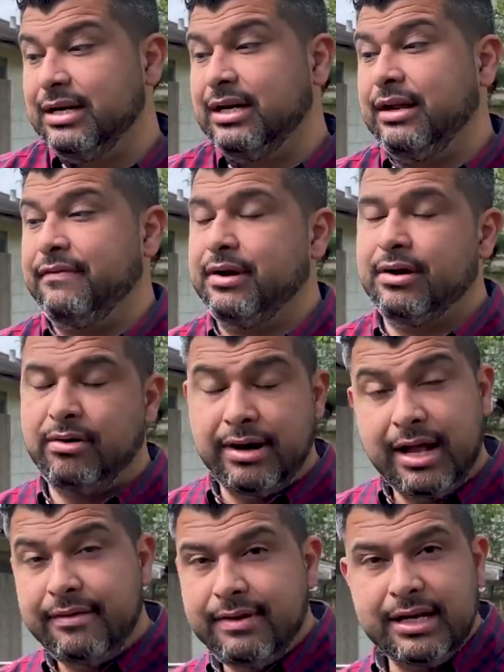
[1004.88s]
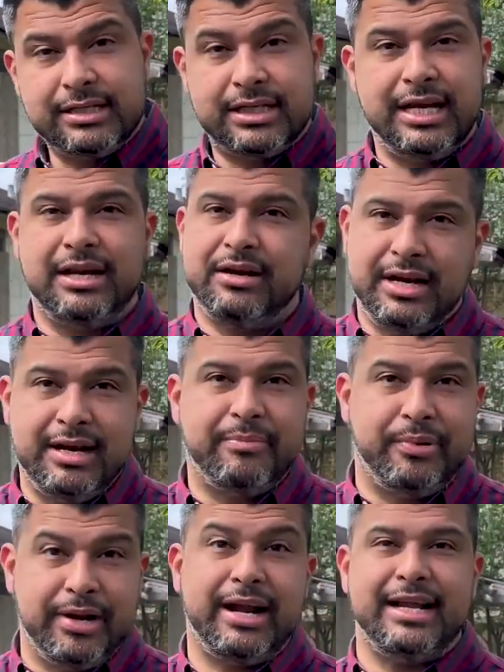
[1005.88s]
if you don't have AC, you need to
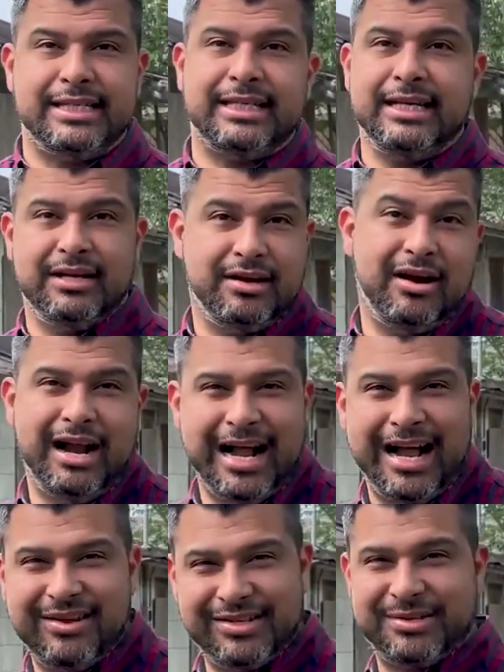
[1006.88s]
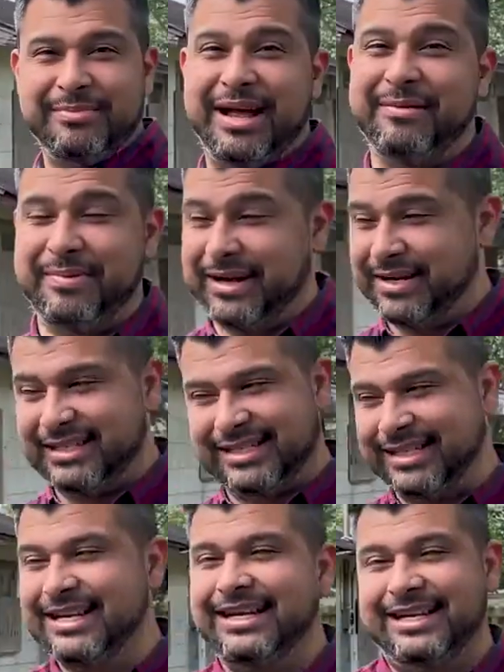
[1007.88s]
put AC in your house, man, because
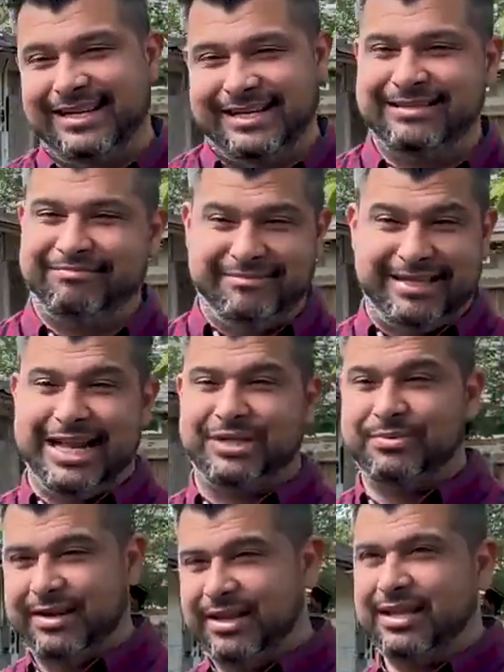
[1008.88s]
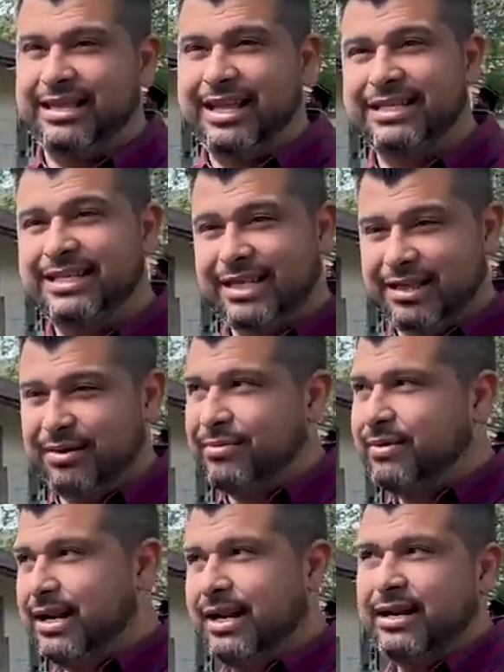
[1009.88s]
that's one of the things that they're
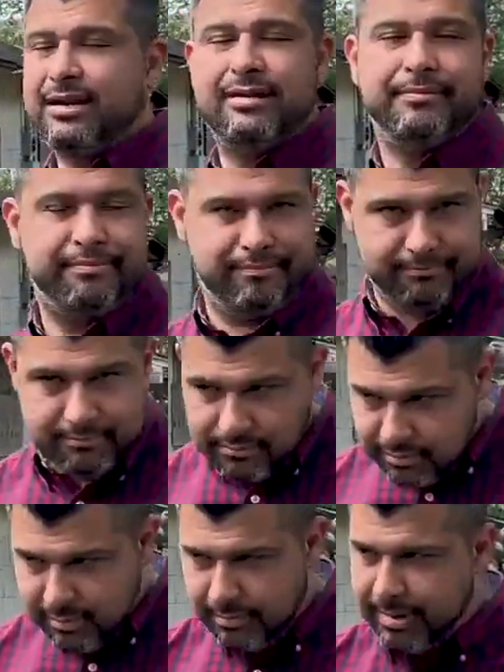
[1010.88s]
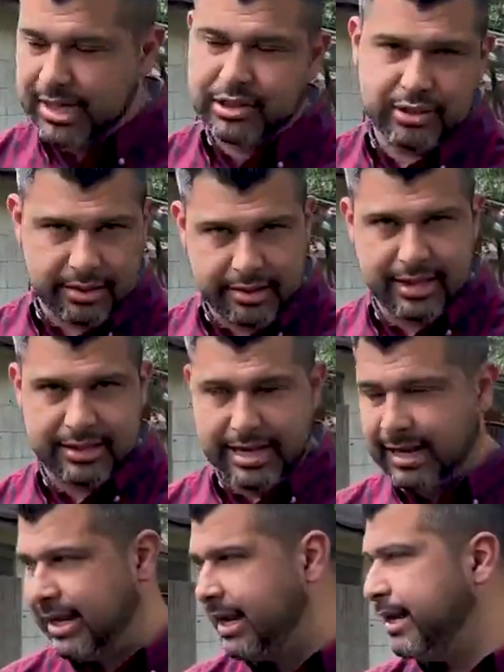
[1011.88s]
really gonna make sure that they
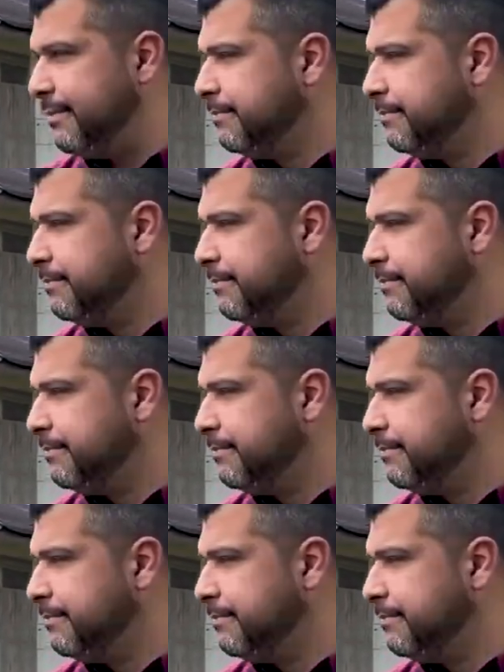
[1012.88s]
get.